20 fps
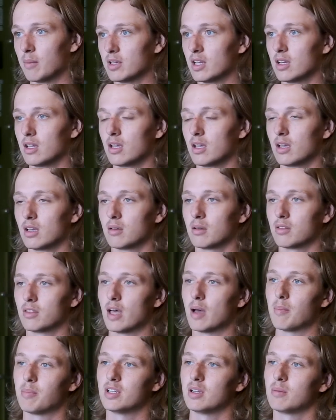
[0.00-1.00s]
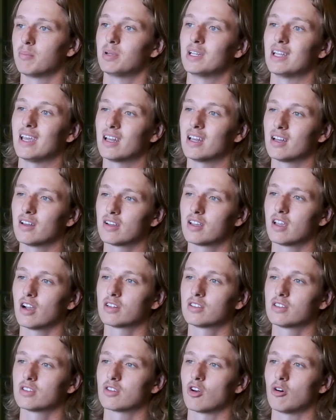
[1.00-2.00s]
getting that banana
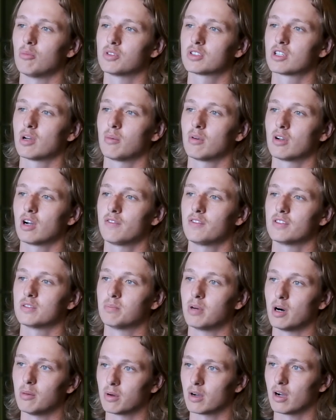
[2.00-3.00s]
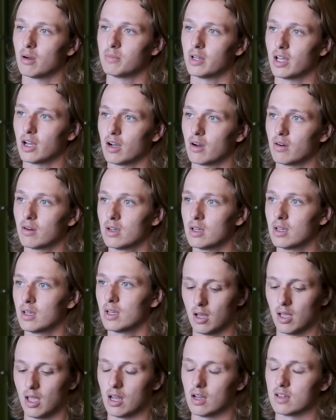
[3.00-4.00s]
character is almost coming off as bubblegum now.
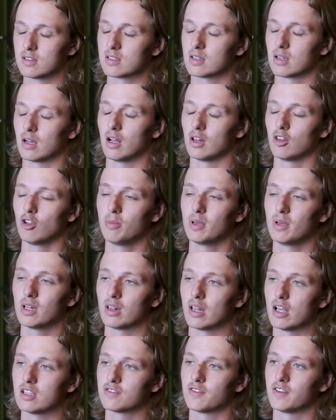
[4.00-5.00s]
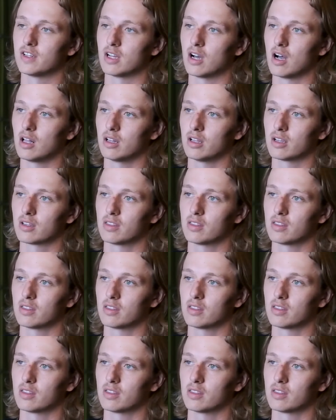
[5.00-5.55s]
And it's a little bit less phenolic